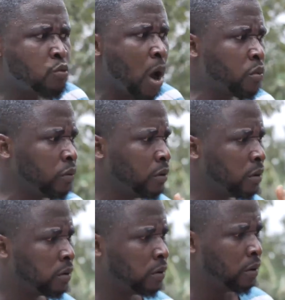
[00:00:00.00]
Brother,
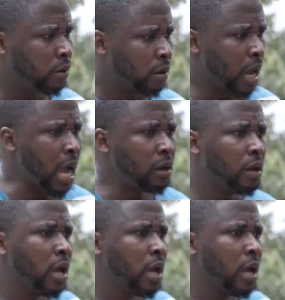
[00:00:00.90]
listen to me. Eh?